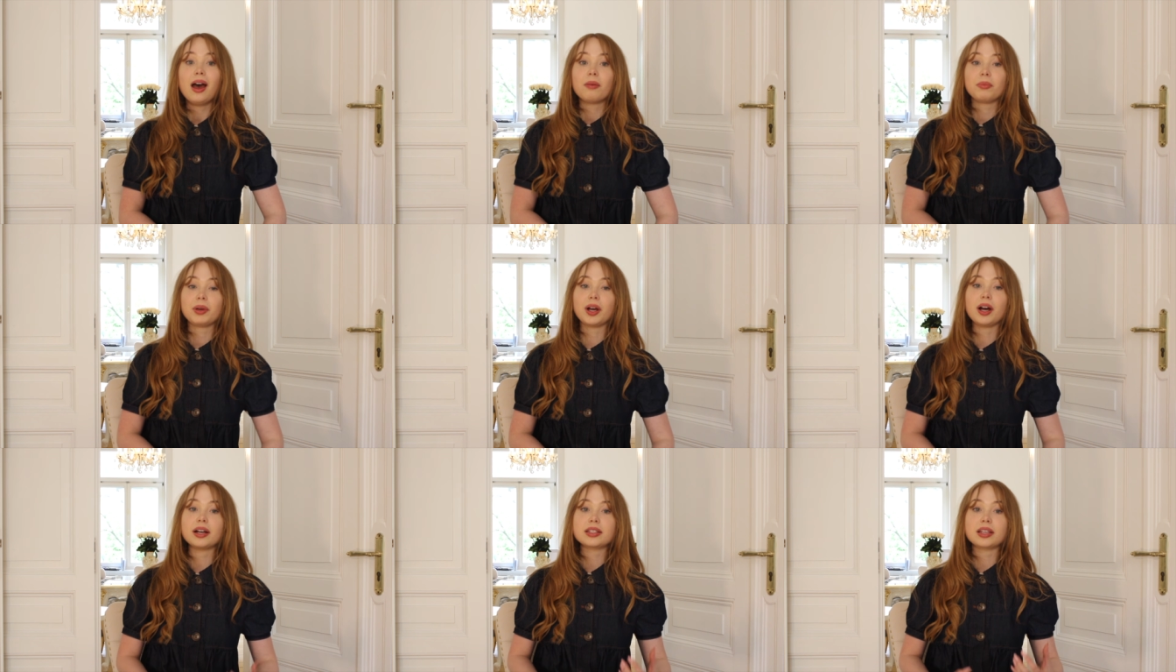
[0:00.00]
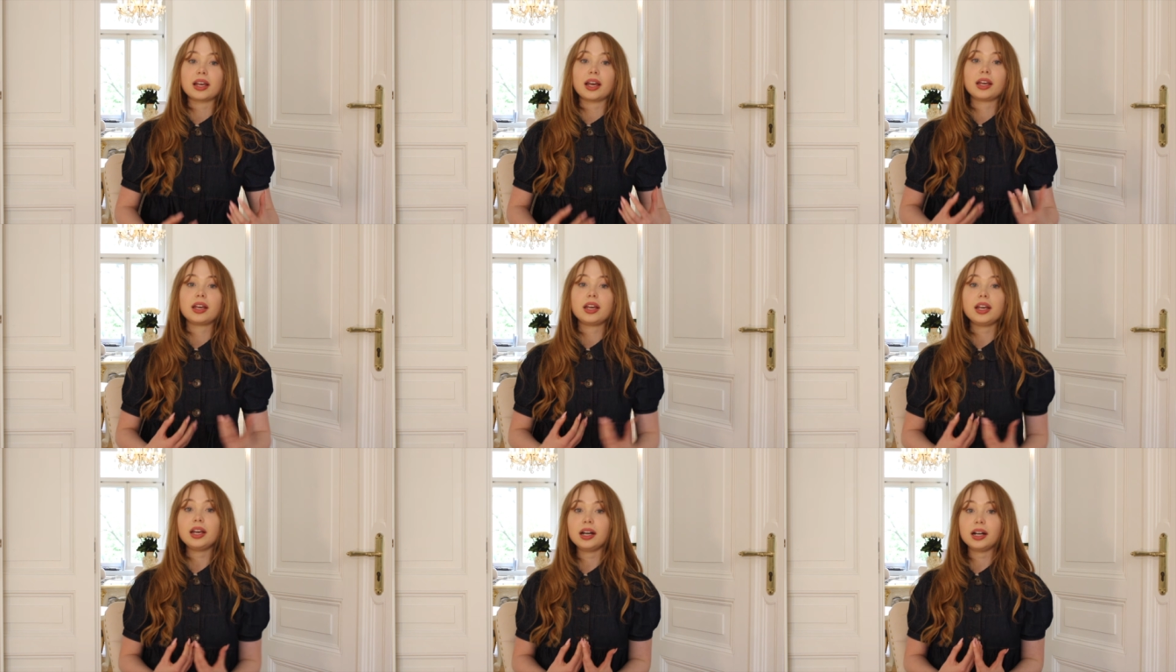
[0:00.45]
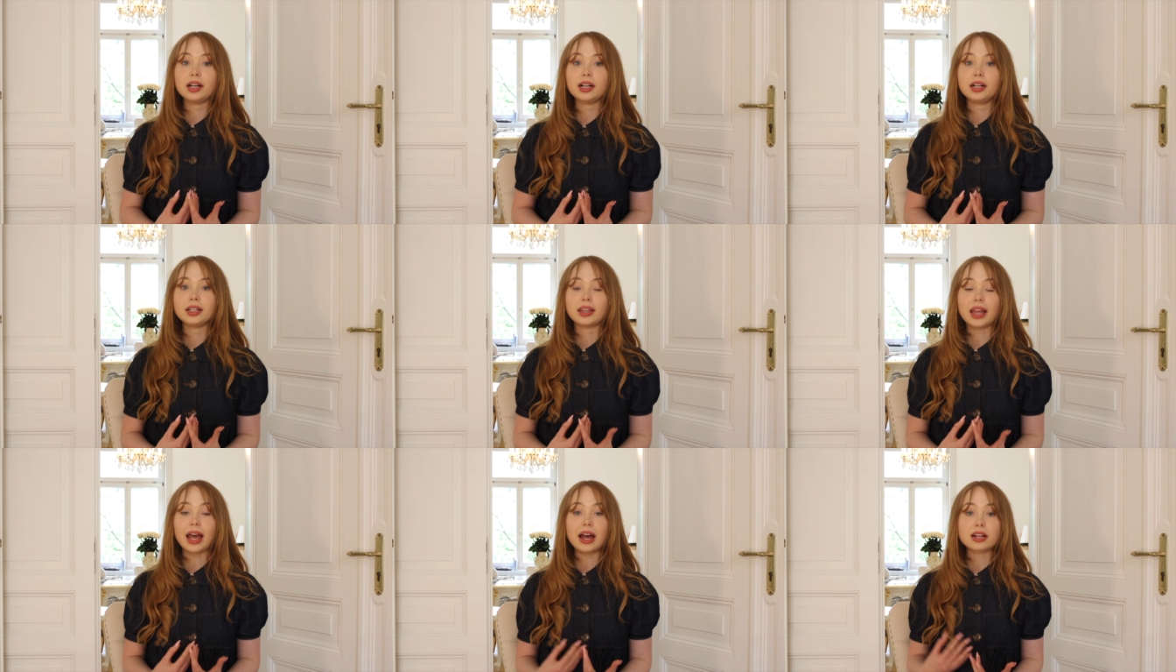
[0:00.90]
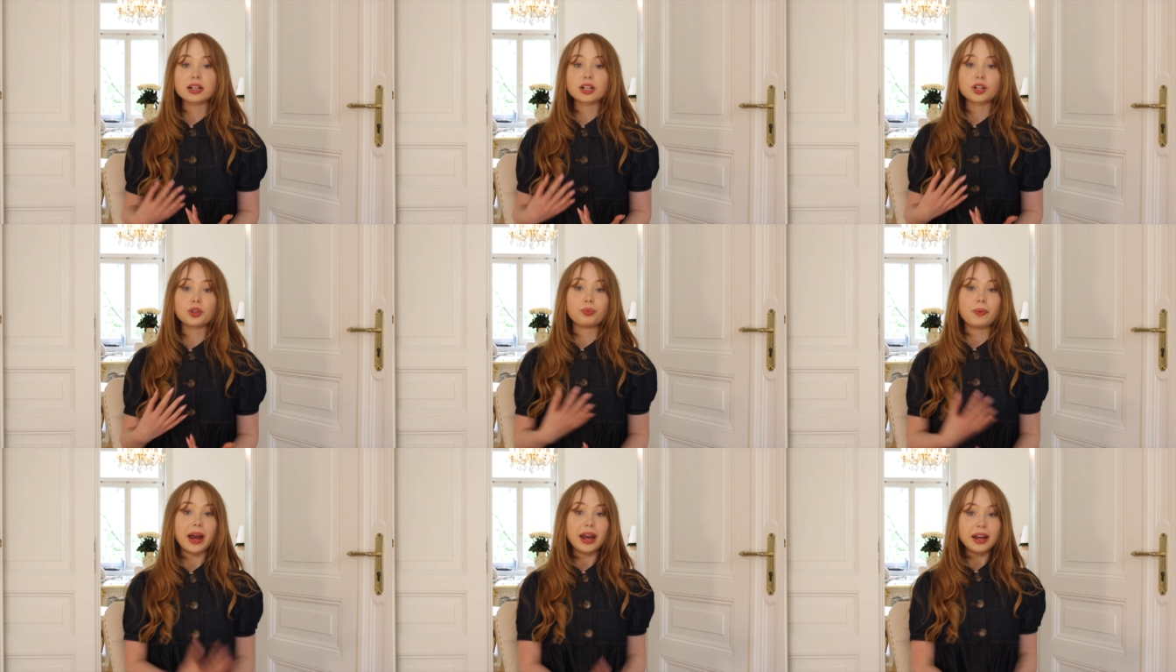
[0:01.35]
because here that
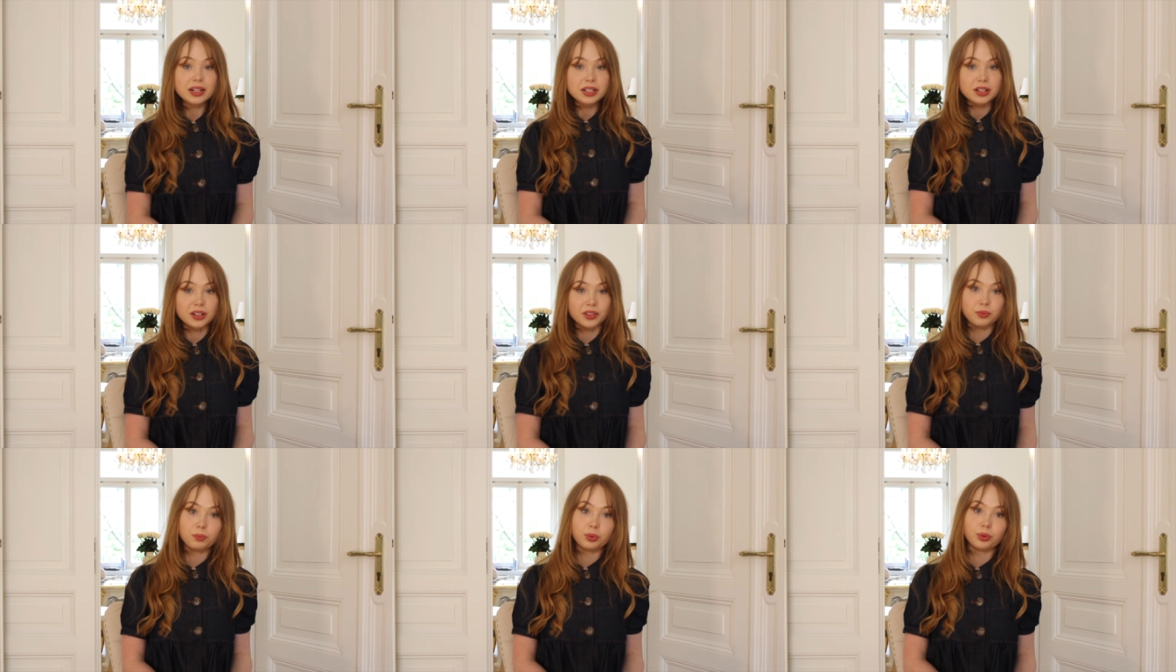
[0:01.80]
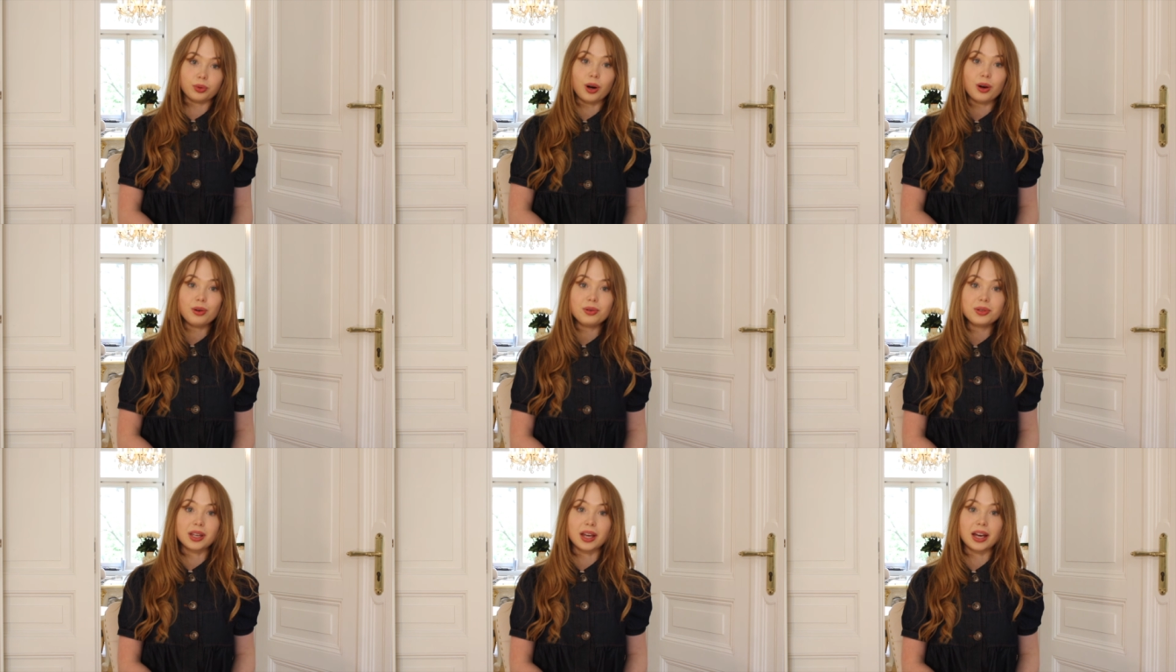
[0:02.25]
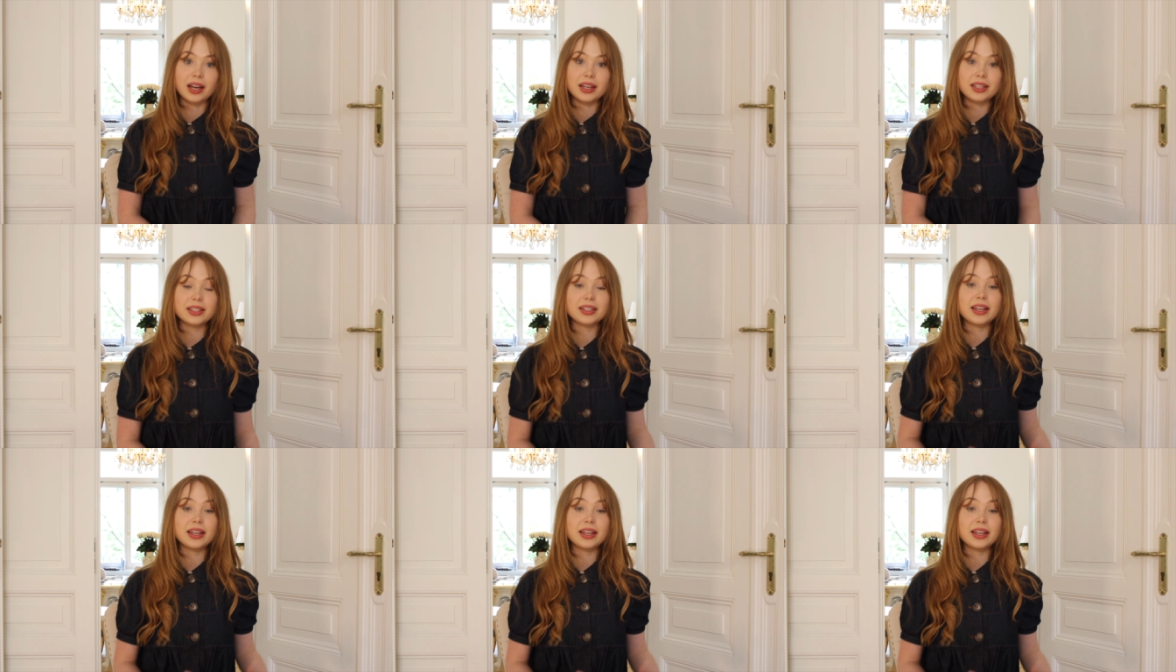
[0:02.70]
creative process,